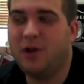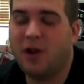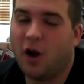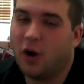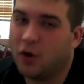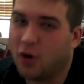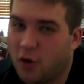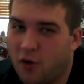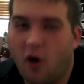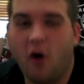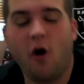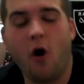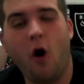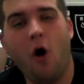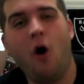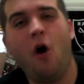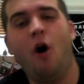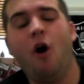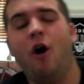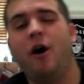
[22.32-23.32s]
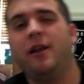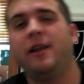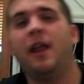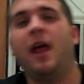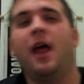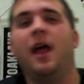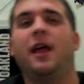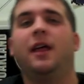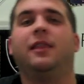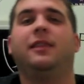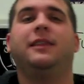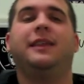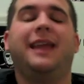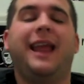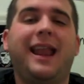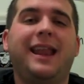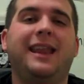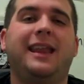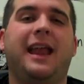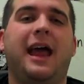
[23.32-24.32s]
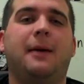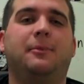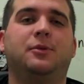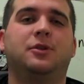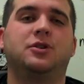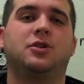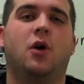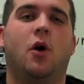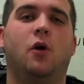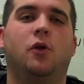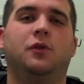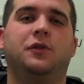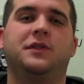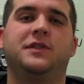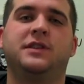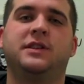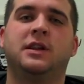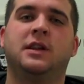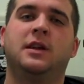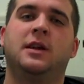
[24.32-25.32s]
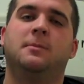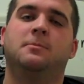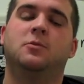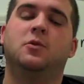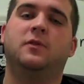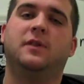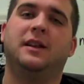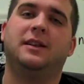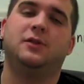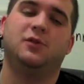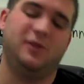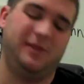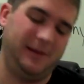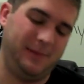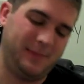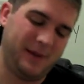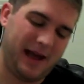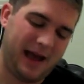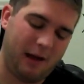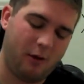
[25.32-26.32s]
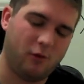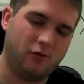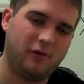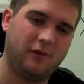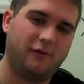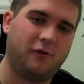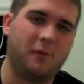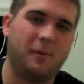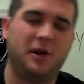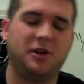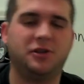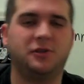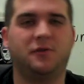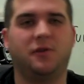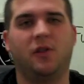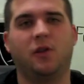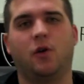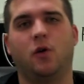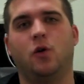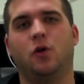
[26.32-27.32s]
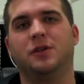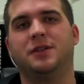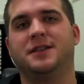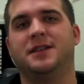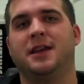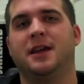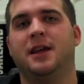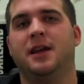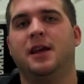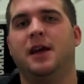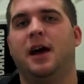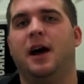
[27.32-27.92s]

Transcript: We are on the Indianapolis Colts, moving into the power road formation for the Colts.